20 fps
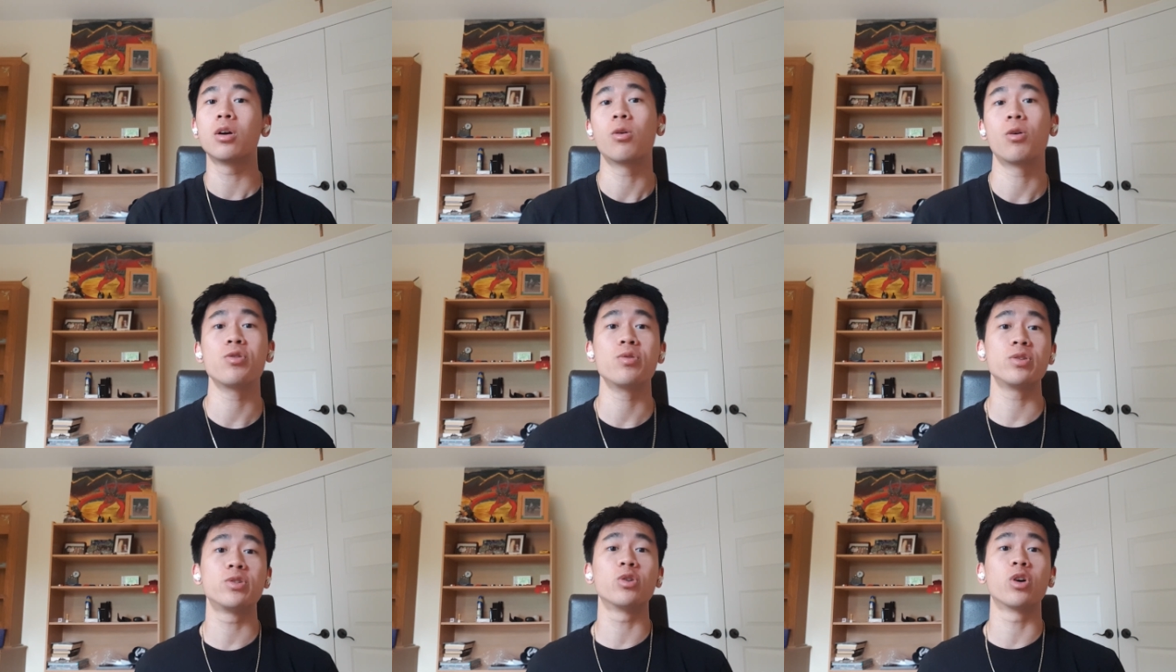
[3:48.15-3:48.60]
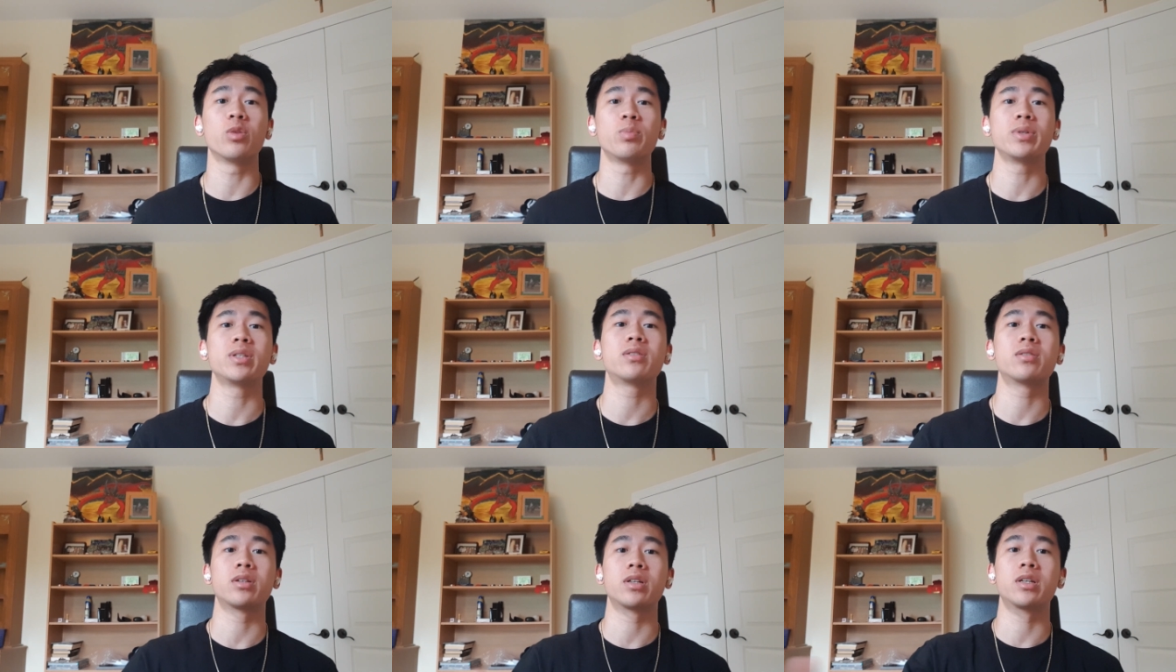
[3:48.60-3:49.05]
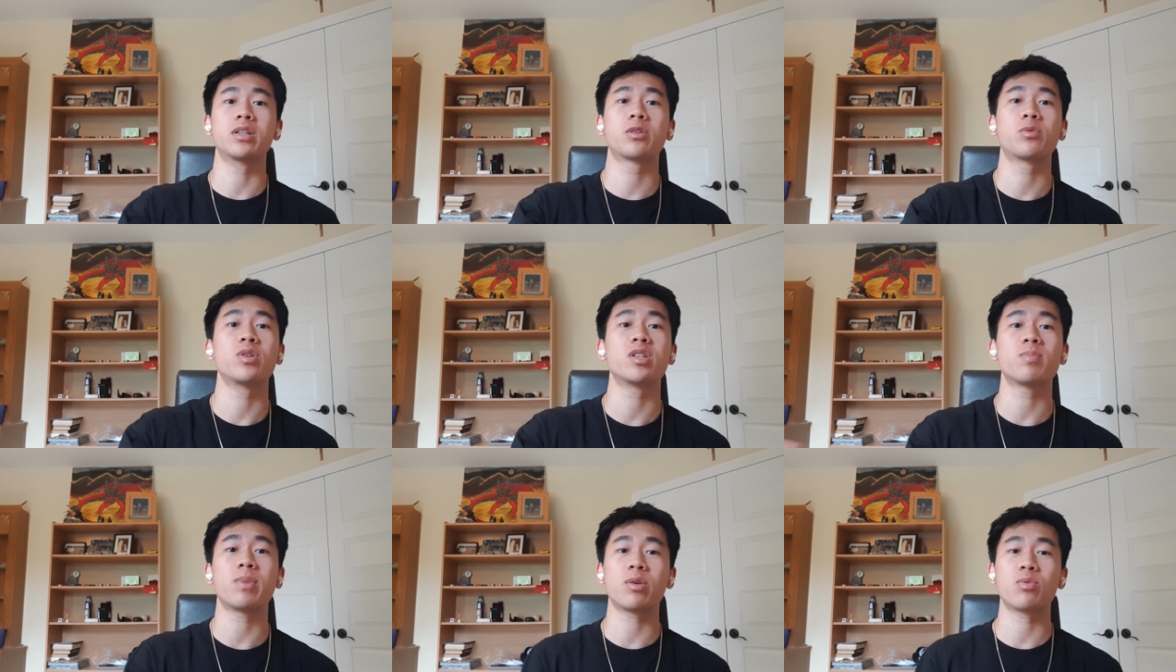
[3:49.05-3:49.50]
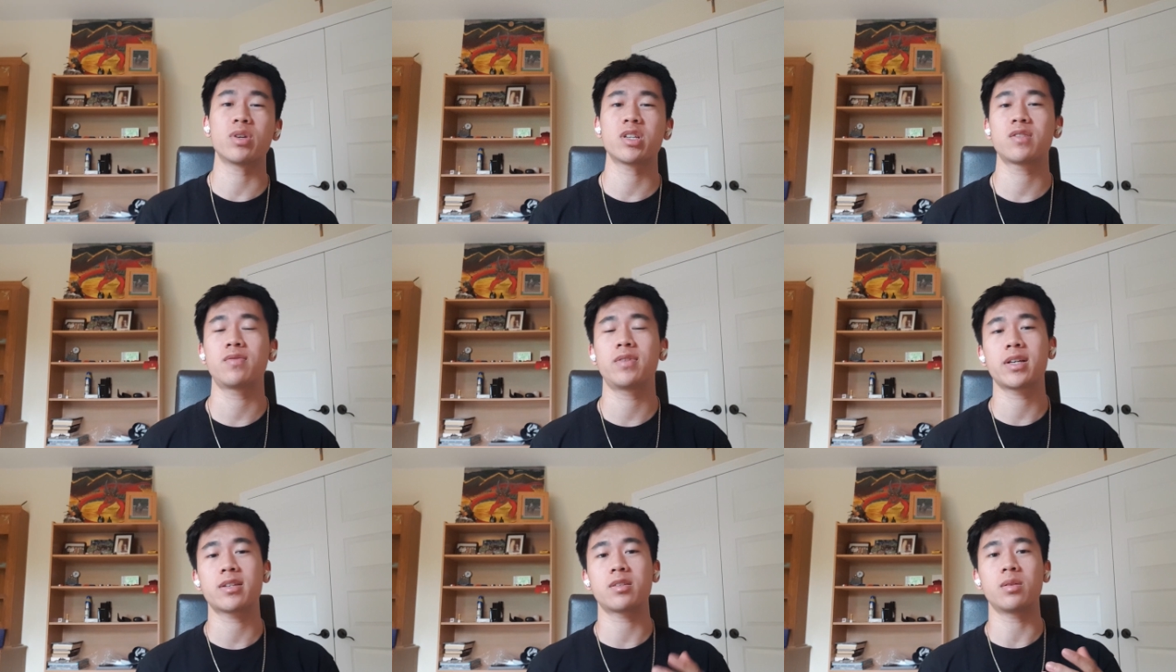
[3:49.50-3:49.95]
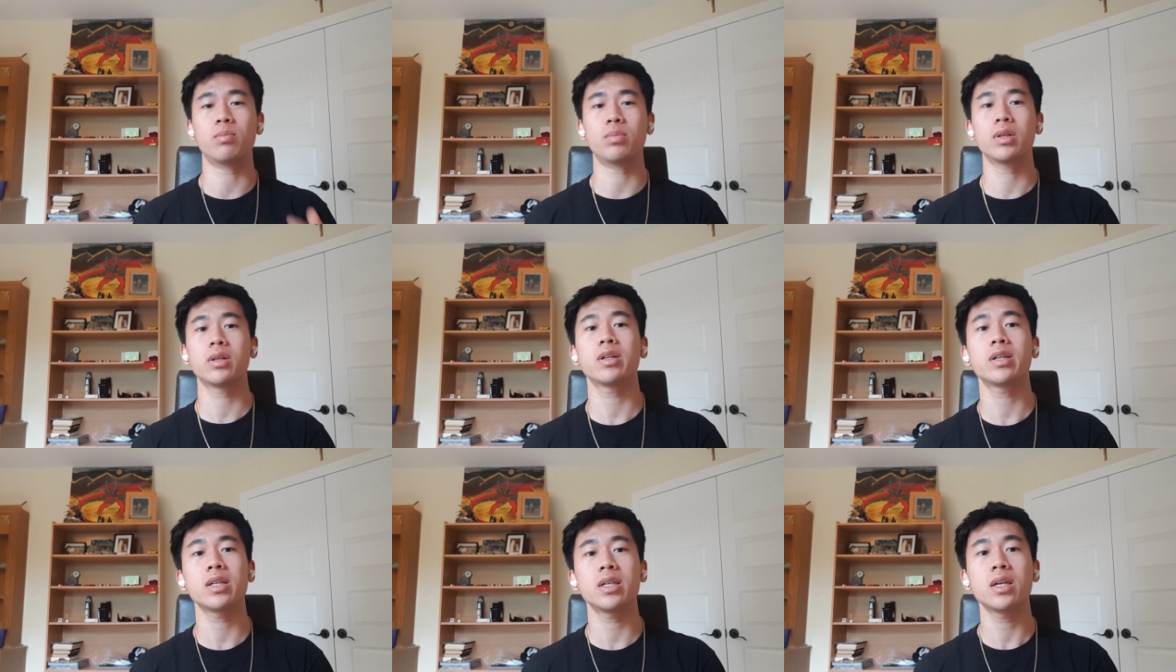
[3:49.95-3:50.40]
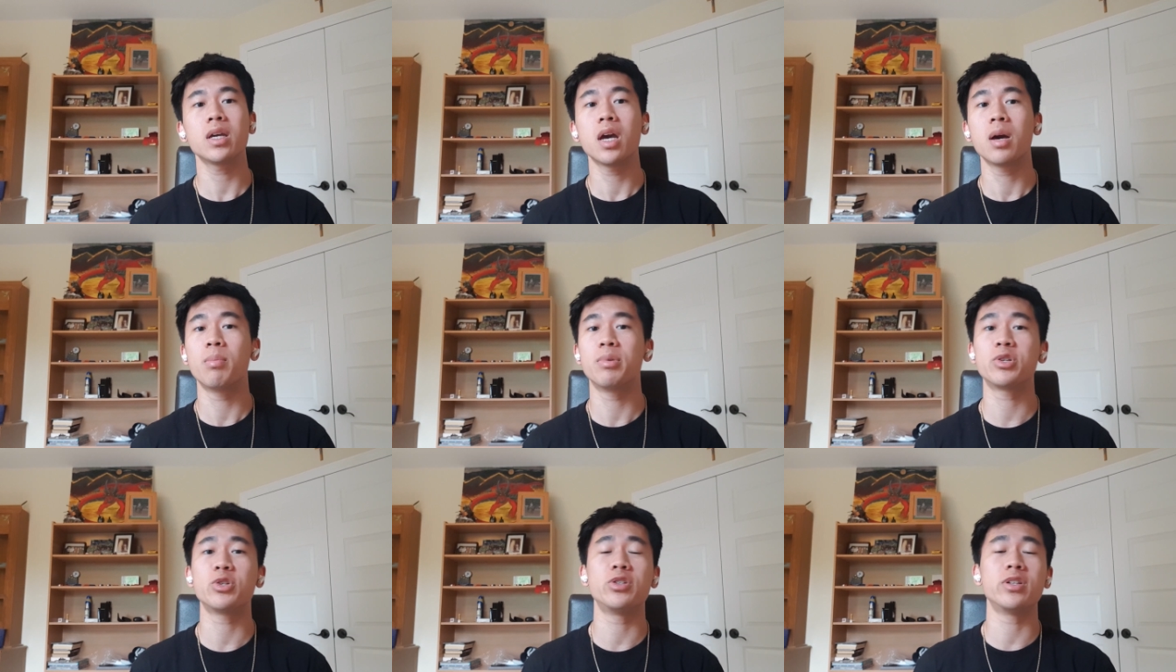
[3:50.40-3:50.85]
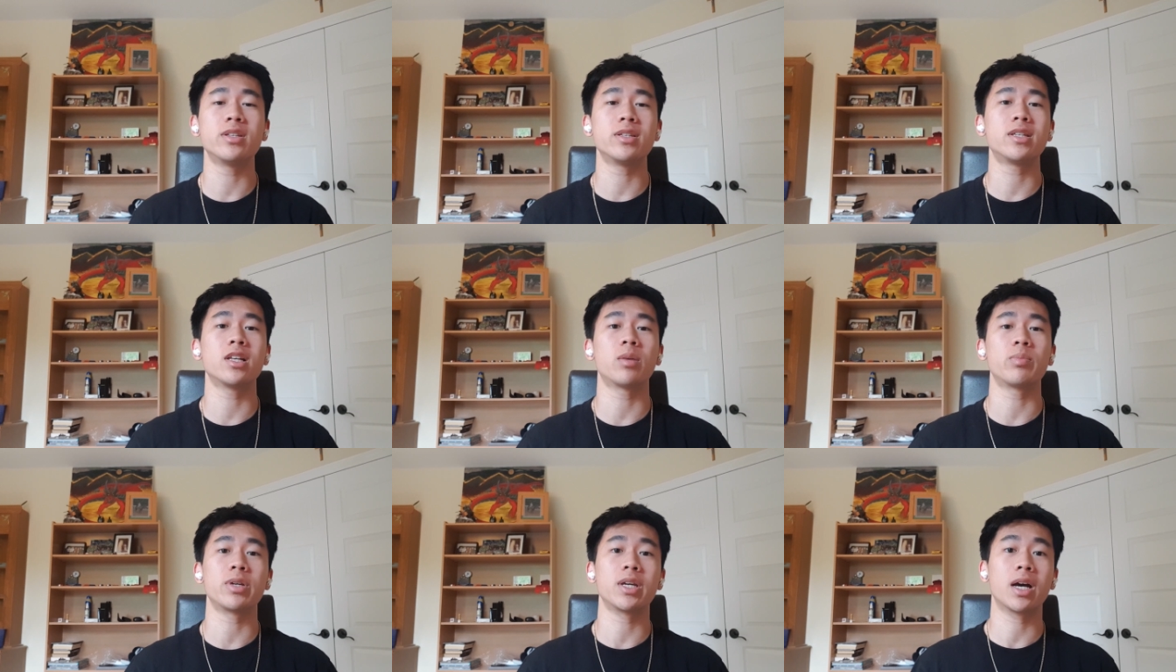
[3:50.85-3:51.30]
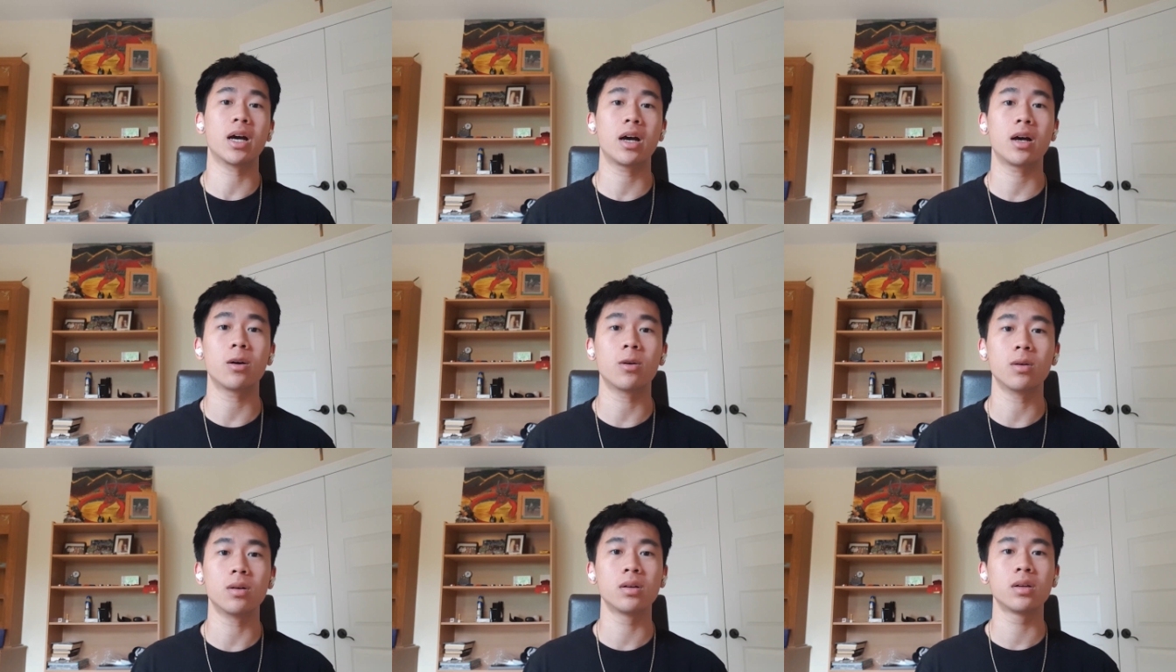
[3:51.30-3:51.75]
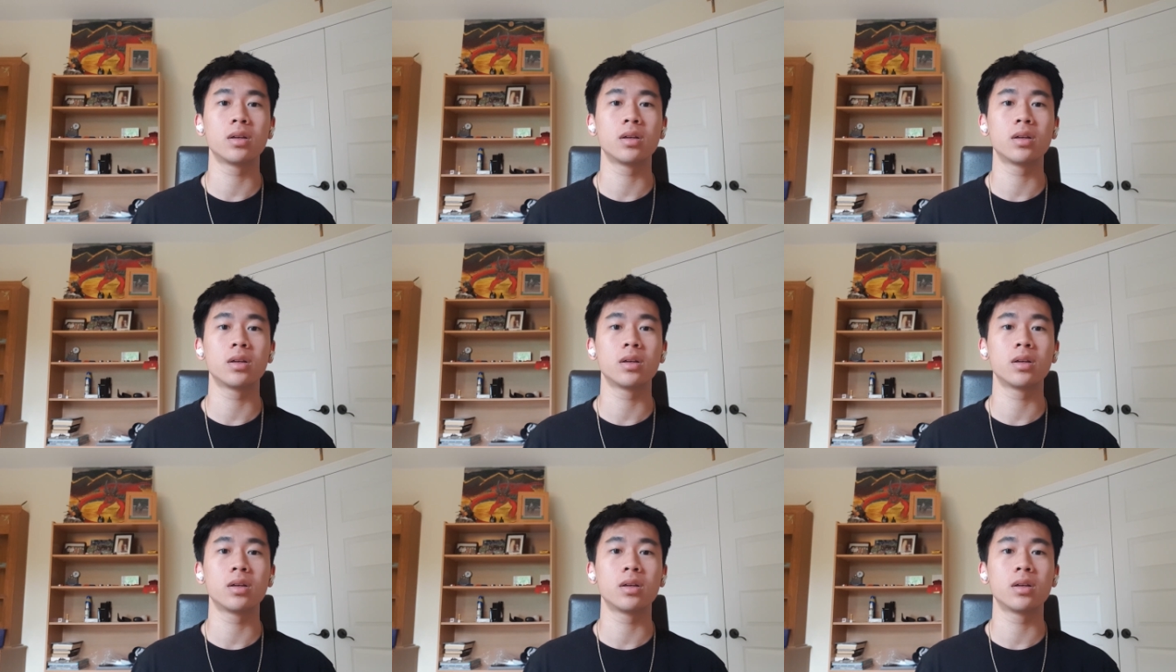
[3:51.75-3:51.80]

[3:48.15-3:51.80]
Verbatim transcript: Or you told me to increase my wrist flexibility, but you didn't tell me how.